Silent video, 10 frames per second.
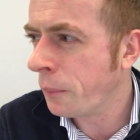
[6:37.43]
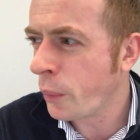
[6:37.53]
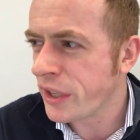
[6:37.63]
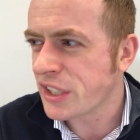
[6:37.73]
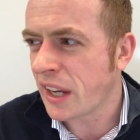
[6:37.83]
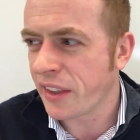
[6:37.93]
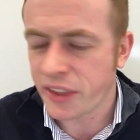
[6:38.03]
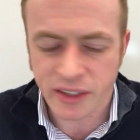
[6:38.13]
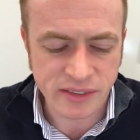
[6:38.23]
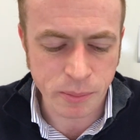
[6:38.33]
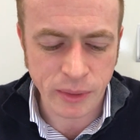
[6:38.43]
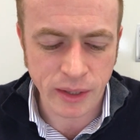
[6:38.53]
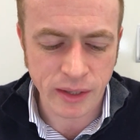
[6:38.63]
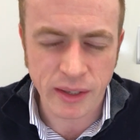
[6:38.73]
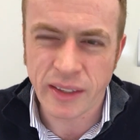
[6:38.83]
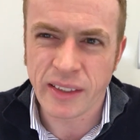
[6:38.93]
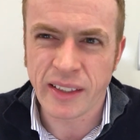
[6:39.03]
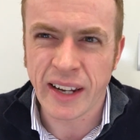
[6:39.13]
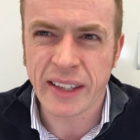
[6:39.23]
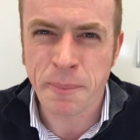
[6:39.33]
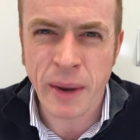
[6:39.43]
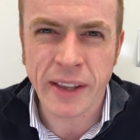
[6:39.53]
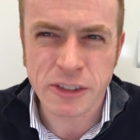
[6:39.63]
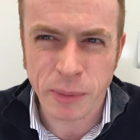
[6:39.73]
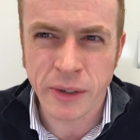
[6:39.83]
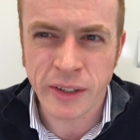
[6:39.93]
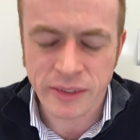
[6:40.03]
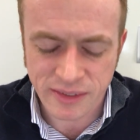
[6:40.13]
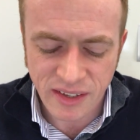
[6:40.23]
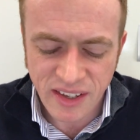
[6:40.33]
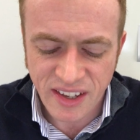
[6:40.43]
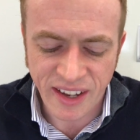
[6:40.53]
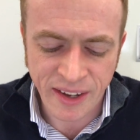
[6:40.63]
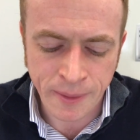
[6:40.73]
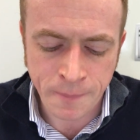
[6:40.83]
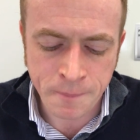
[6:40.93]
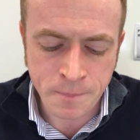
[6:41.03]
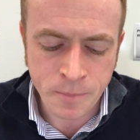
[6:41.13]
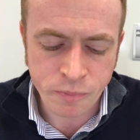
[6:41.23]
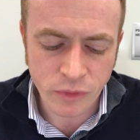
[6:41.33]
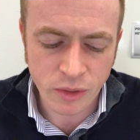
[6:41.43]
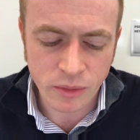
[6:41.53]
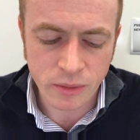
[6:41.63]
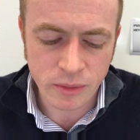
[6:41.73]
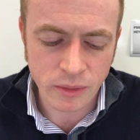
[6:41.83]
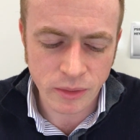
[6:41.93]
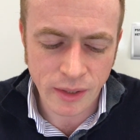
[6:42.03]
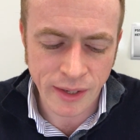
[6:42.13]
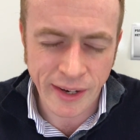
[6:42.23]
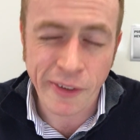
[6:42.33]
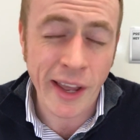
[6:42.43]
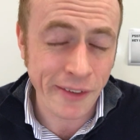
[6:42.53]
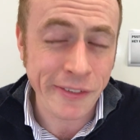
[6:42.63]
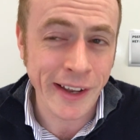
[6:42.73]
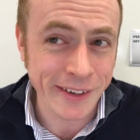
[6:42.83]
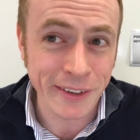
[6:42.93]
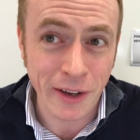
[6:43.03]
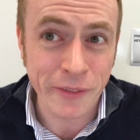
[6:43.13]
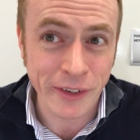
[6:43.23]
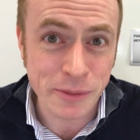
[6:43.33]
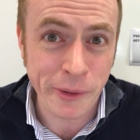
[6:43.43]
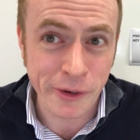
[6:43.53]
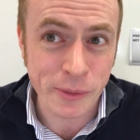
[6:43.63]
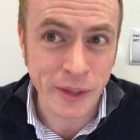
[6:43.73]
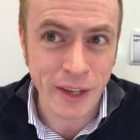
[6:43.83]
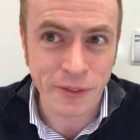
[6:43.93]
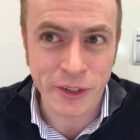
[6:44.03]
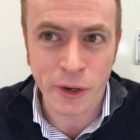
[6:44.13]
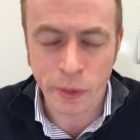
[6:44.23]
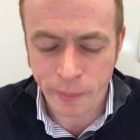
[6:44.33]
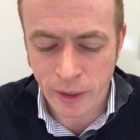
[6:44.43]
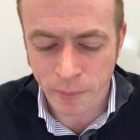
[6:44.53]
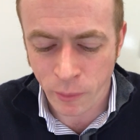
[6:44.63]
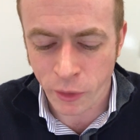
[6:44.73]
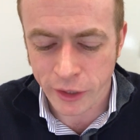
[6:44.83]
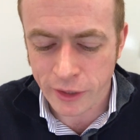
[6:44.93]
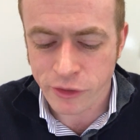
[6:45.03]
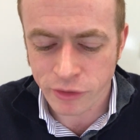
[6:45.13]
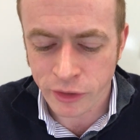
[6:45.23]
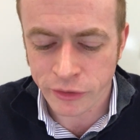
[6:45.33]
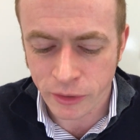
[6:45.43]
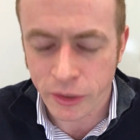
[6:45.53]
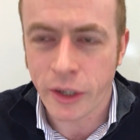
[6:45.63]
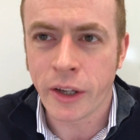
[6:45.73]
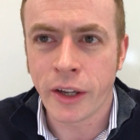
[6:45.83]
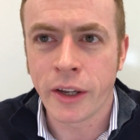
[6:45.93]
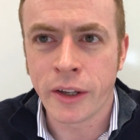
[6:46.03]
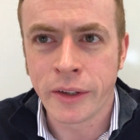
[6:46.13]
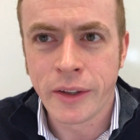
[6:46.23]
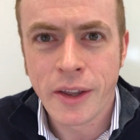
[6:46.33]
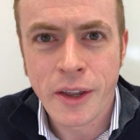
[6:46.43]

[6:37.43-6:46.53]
which I think is a bit, like in my experience, and I have had a lot of experience with it. If you know about my work history, you'll know that a